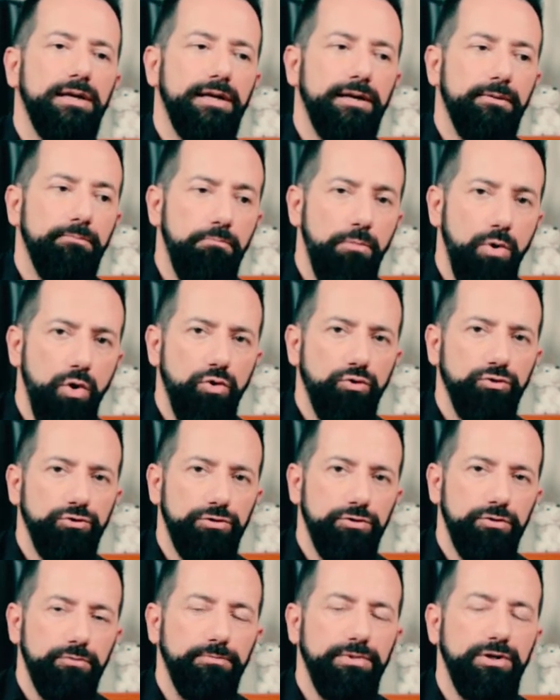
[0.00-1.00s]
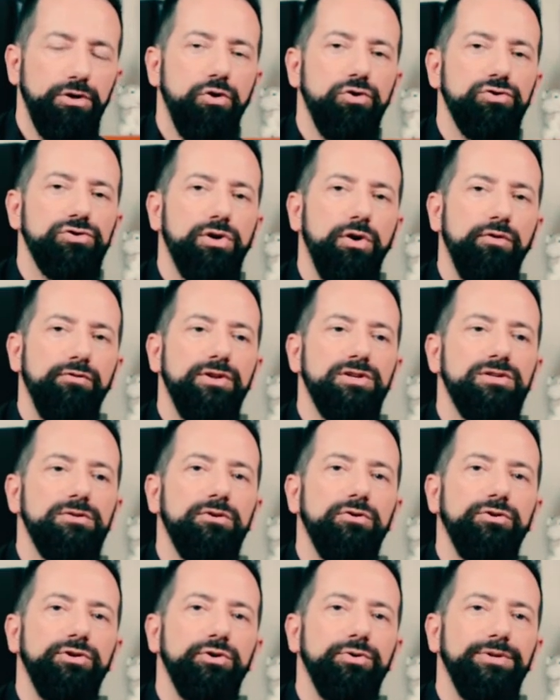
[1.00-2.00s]
mode, because of this
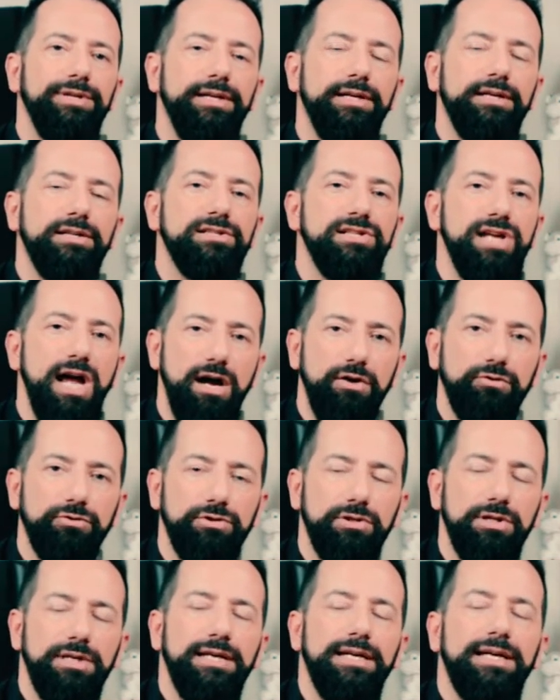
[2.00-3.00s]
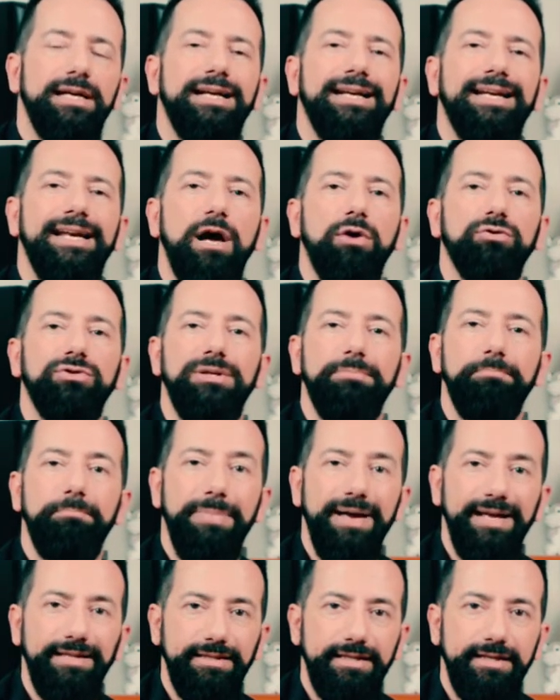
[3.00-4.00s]
unique sound. Now,
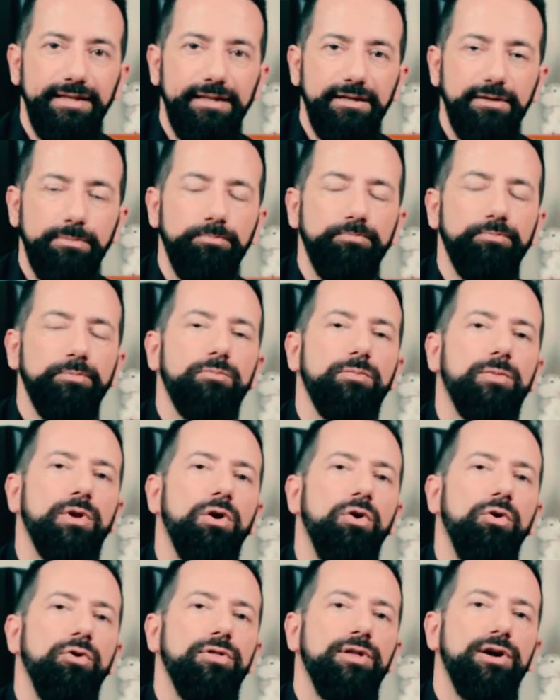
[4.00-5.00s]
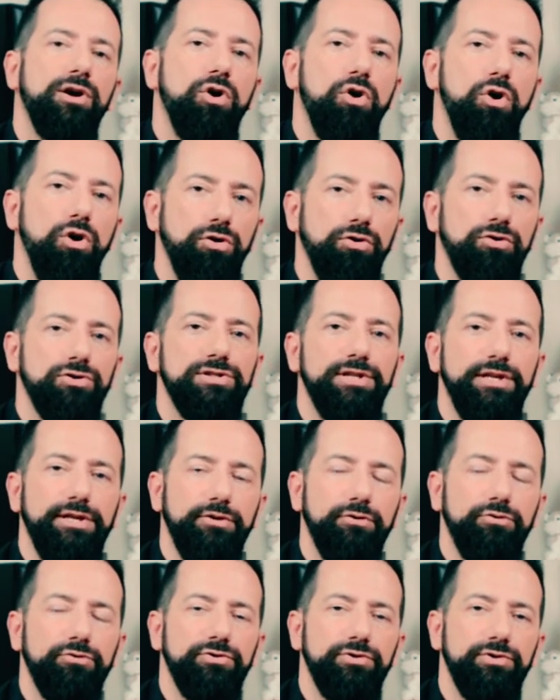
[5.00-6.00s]
depending on the colors they
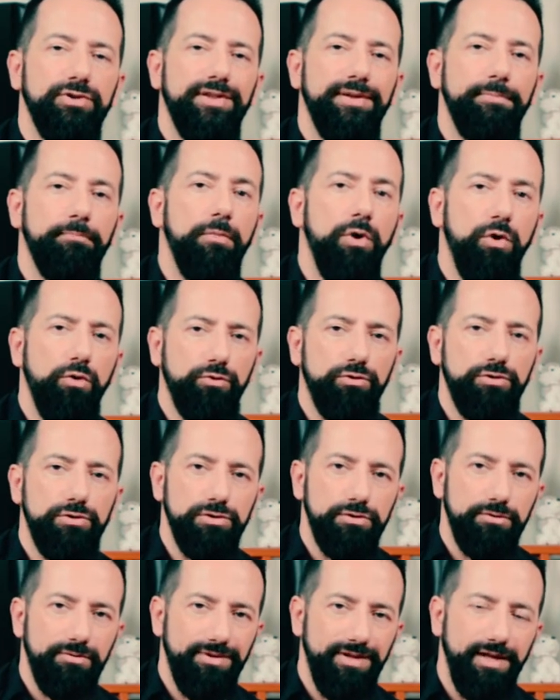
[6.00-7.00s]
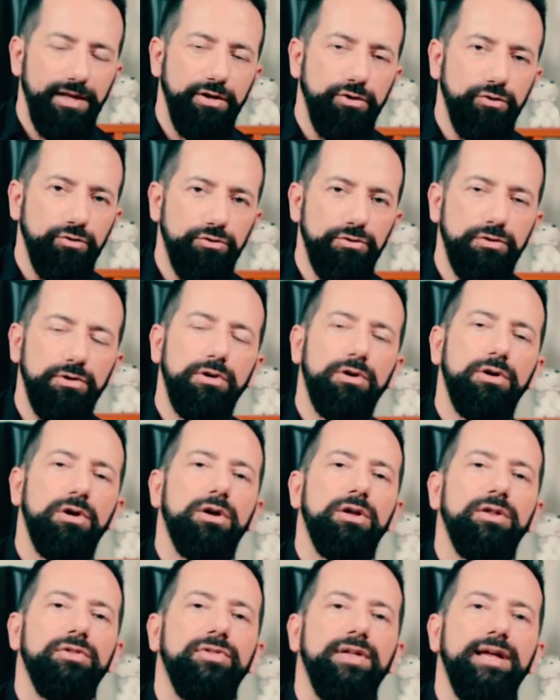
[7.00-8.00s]
use, the modes they use,
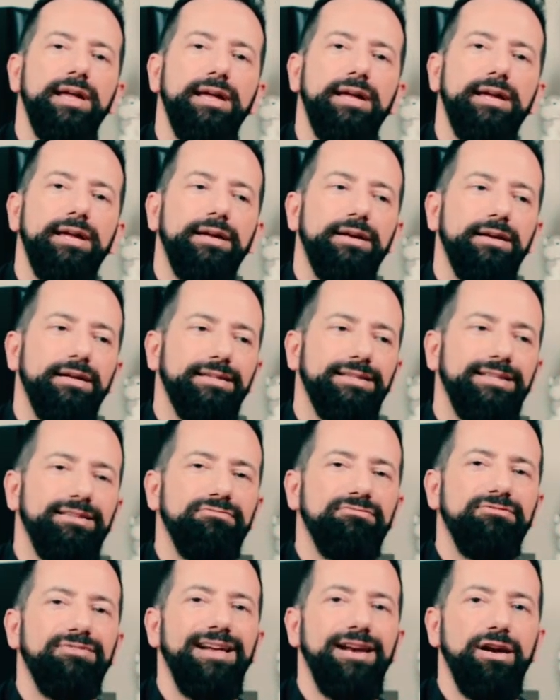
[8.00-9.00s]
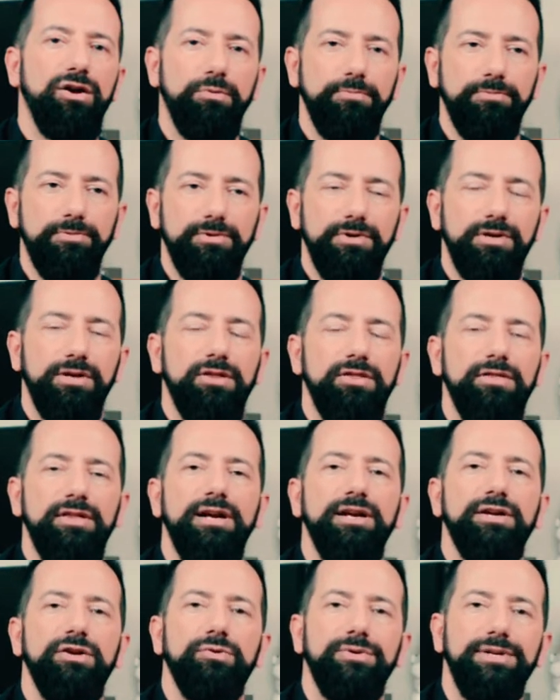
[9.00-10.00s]
they develop
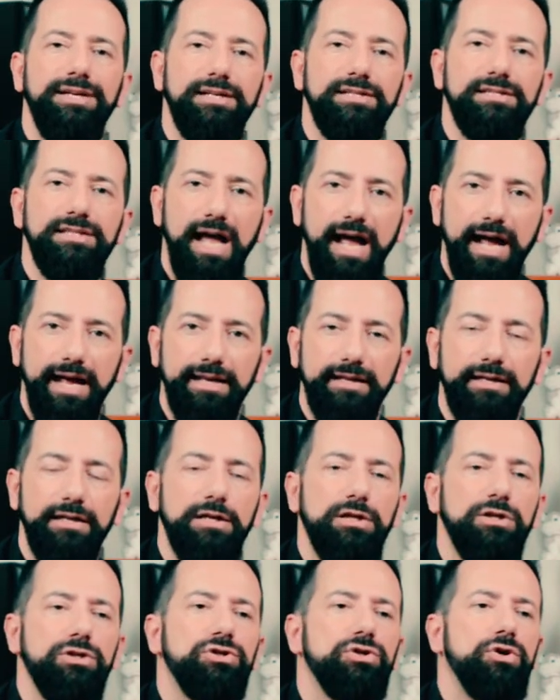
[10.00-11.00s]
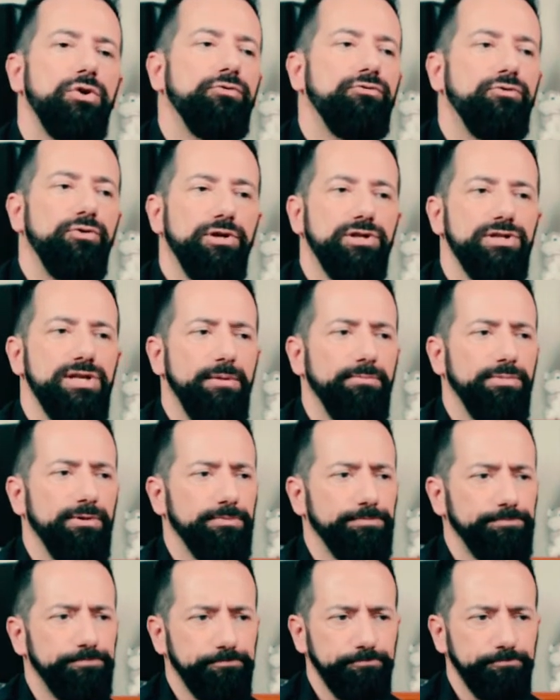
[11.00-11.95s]
their unique style. So, for example,